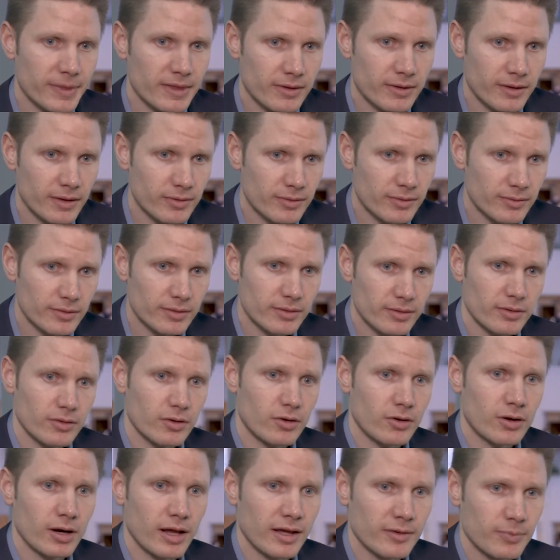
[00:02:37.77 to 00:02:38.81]
This
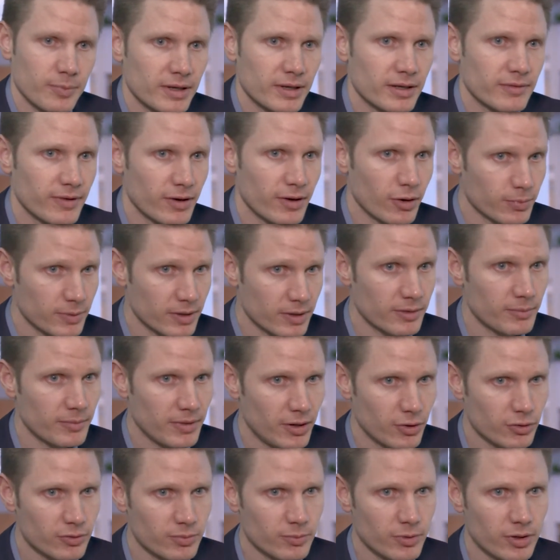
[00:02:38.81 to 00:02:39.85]
all has been developed in the
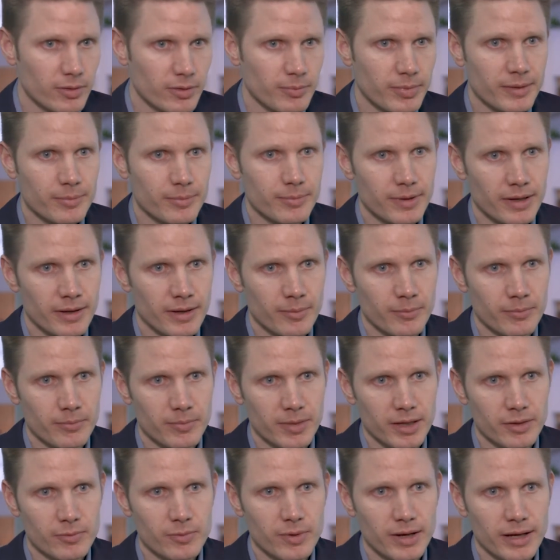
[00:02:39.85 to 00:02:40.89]
mouse model, but
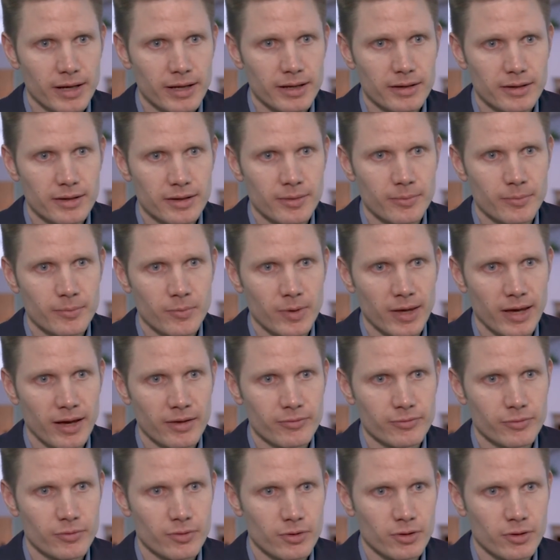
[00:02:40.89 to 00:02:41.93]
meanwhile we
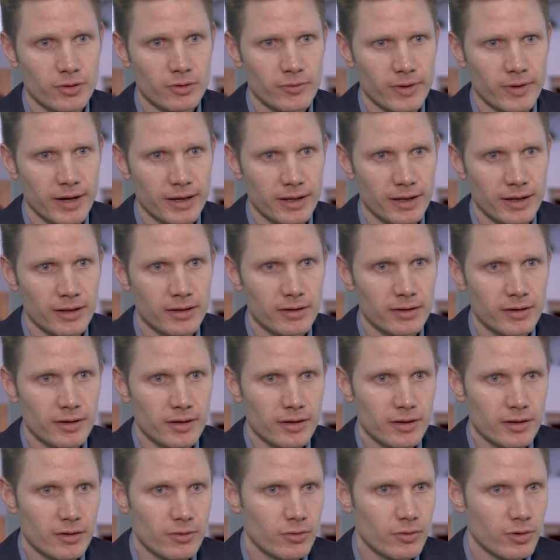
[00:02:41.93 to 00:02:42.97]
have already
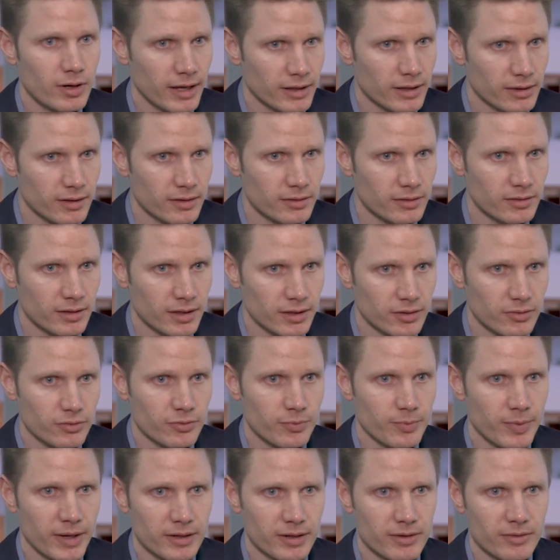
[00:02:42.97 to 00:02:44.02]
collected
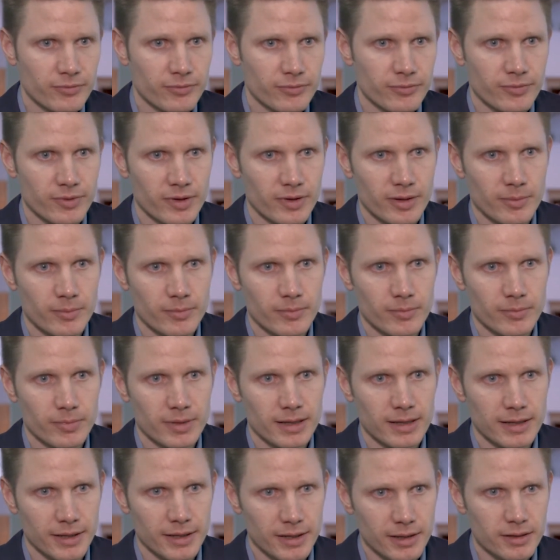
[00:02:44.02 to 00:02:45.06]
retrospective
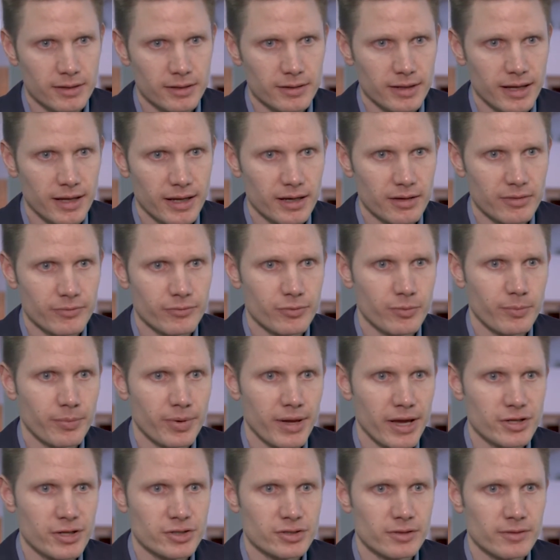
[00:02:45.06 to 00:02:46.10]
clinical data from
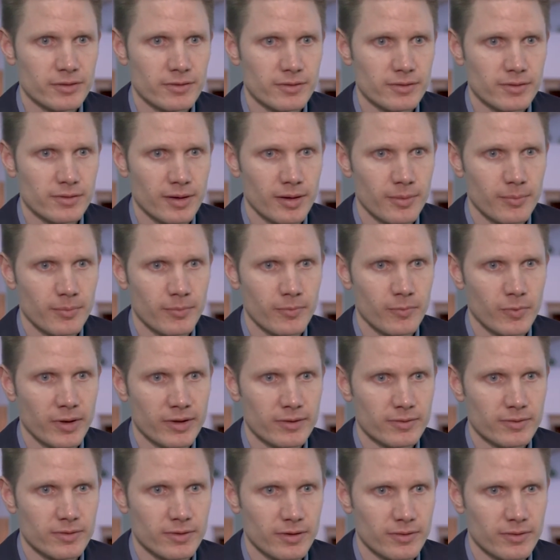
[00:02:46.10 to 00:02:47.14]
patients
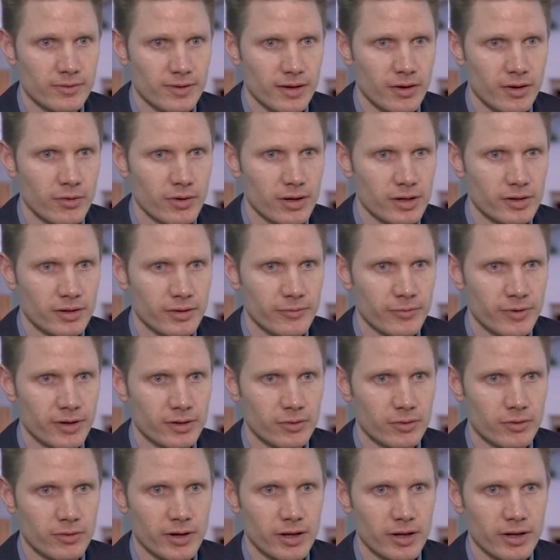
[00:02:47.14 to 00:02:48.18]
with
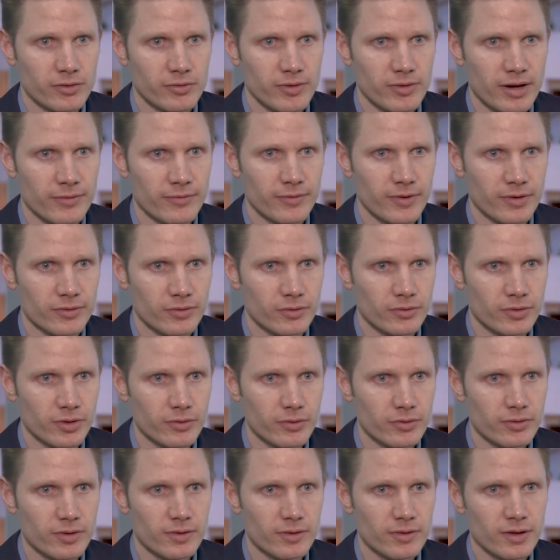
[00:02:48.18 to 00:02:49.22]
steroid-refractory
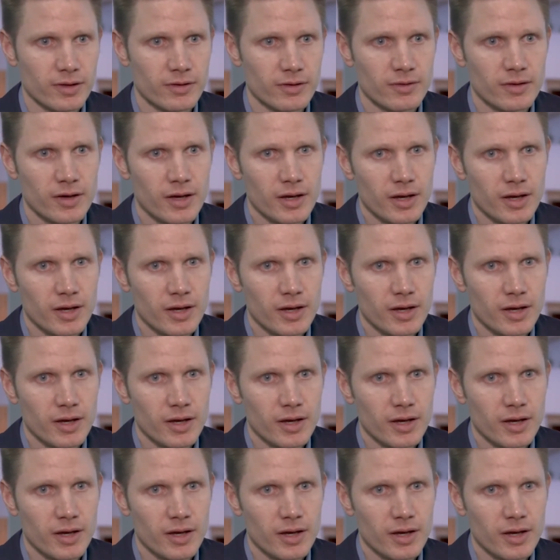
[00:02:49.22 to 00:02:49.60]
graft-versus-host disease,